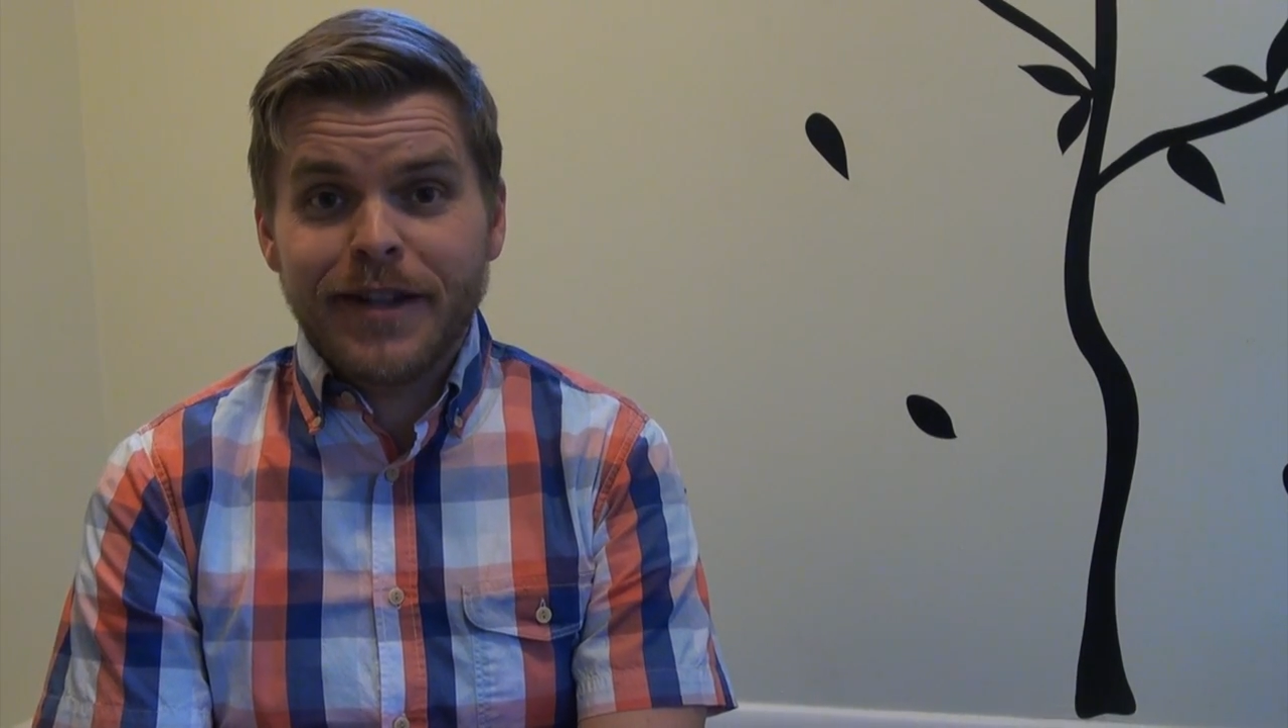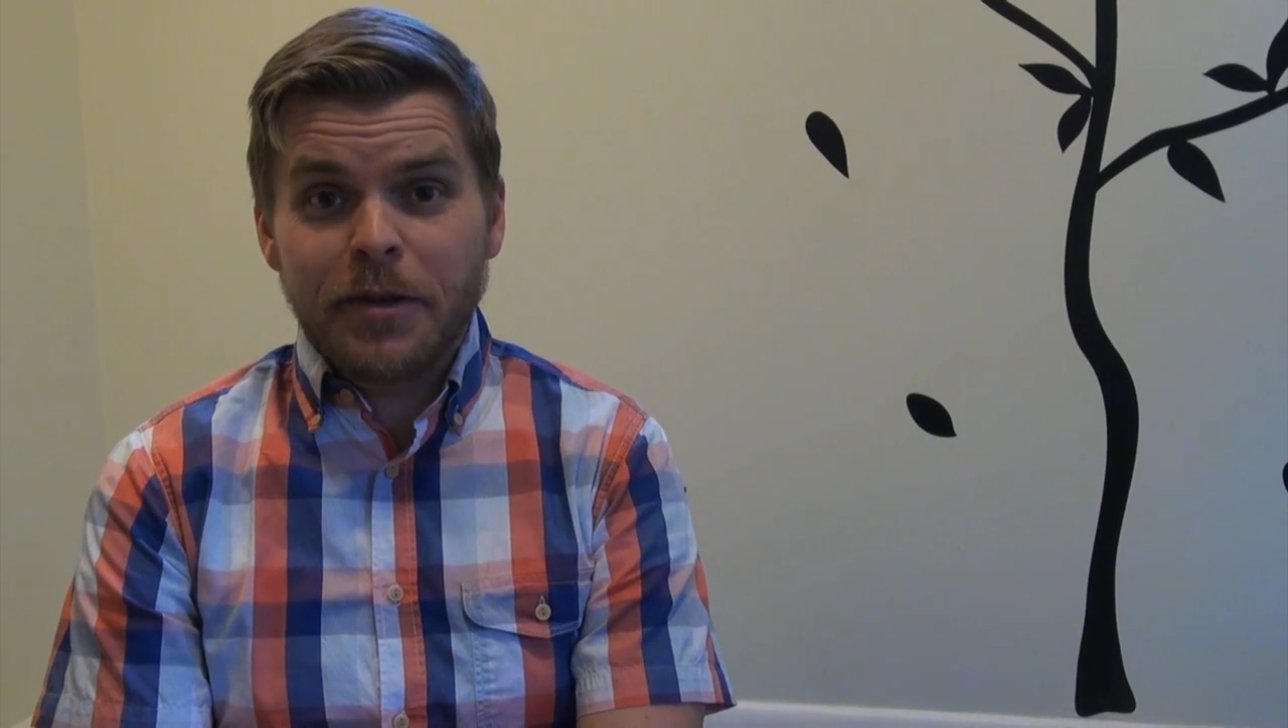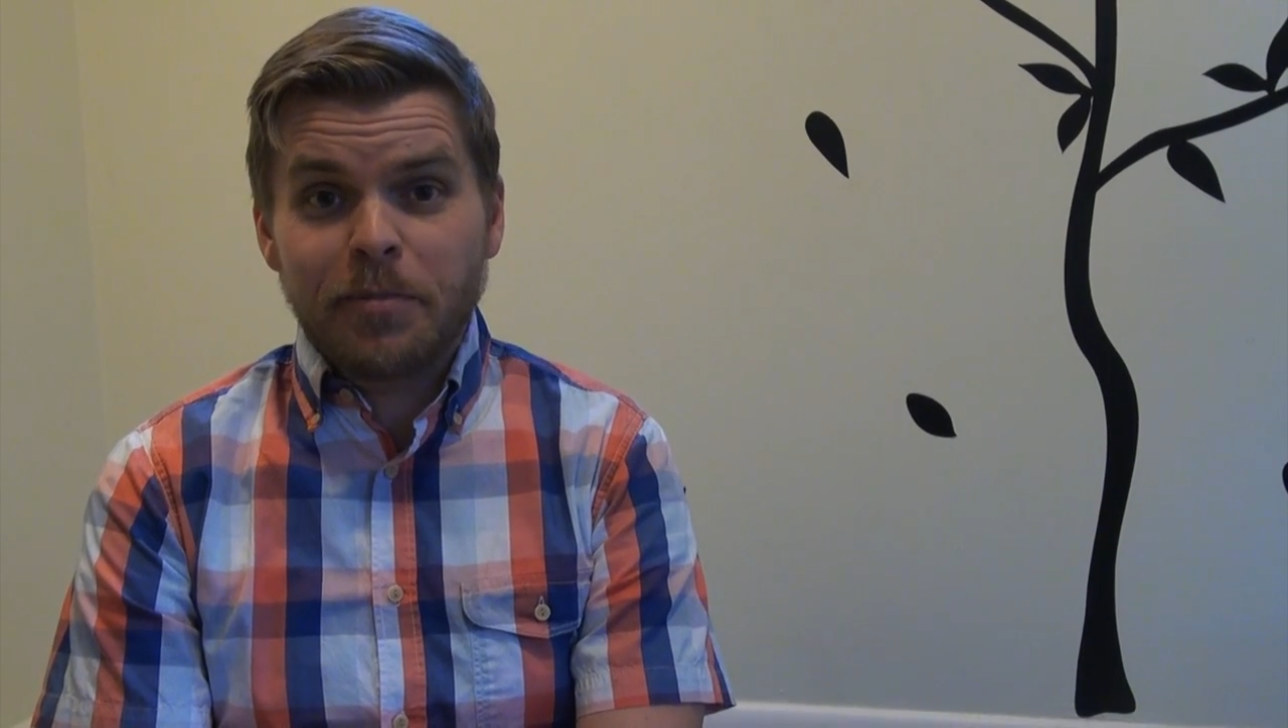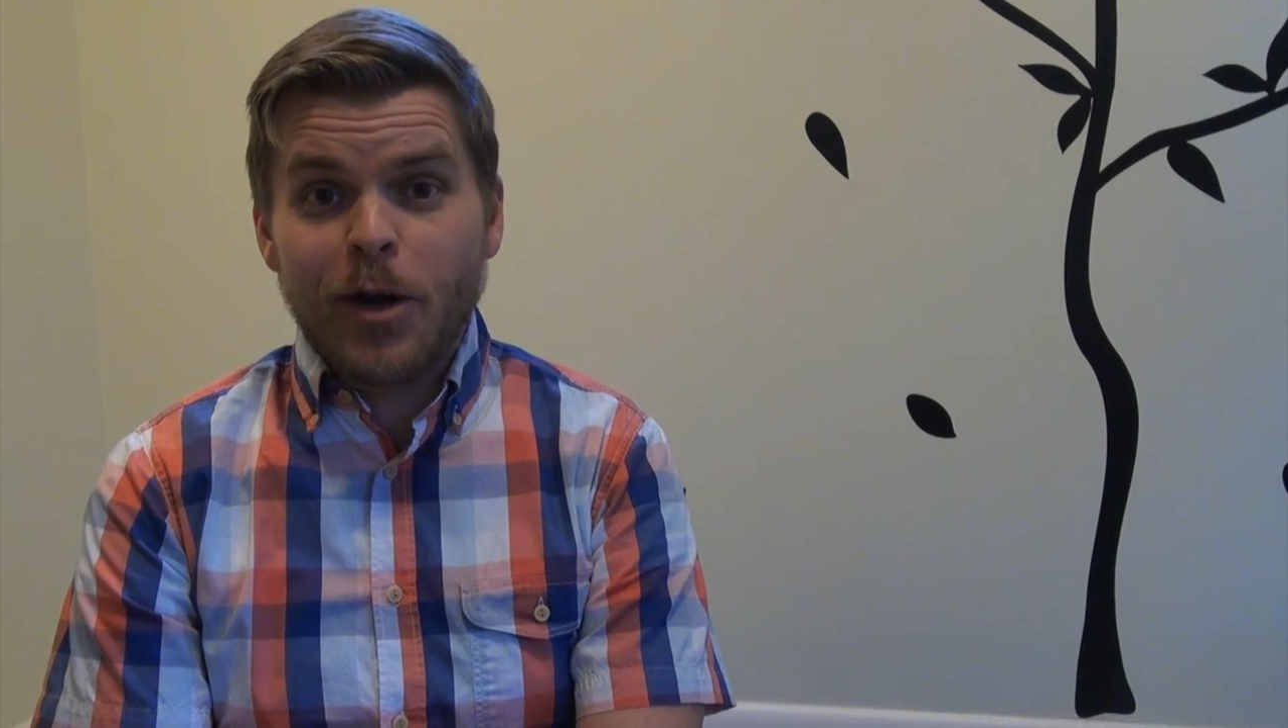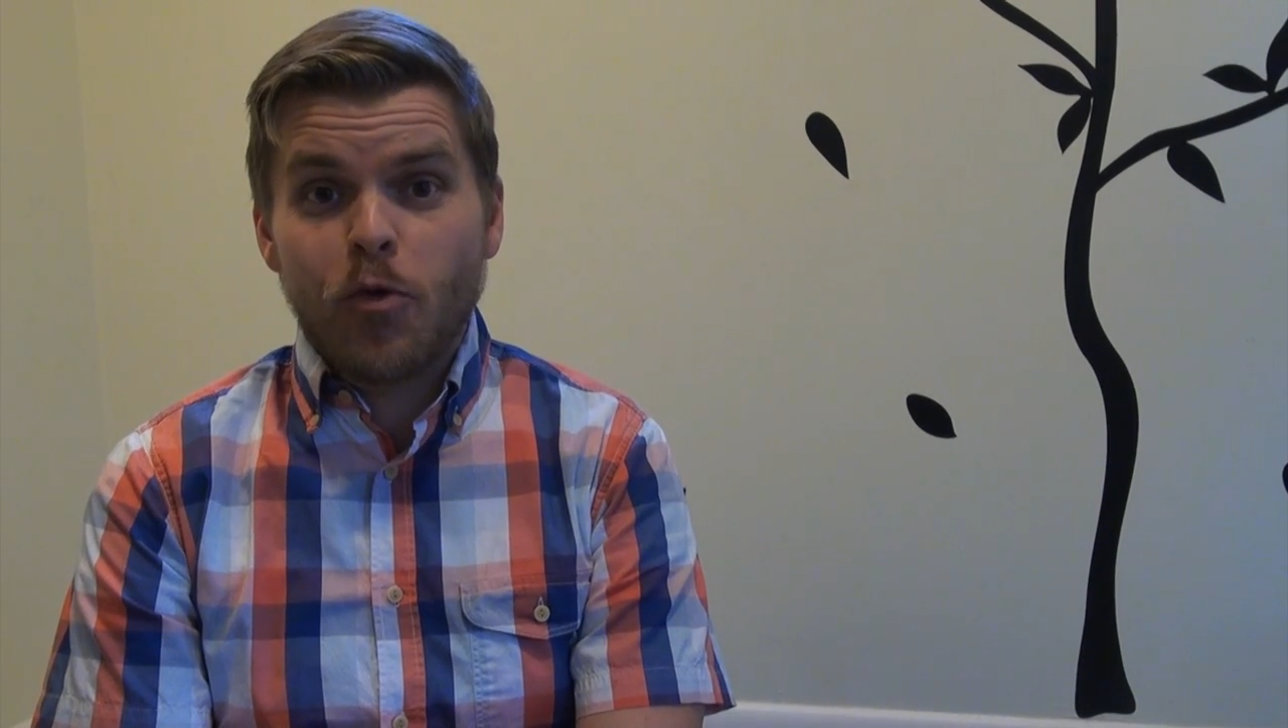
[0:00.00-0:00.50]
and my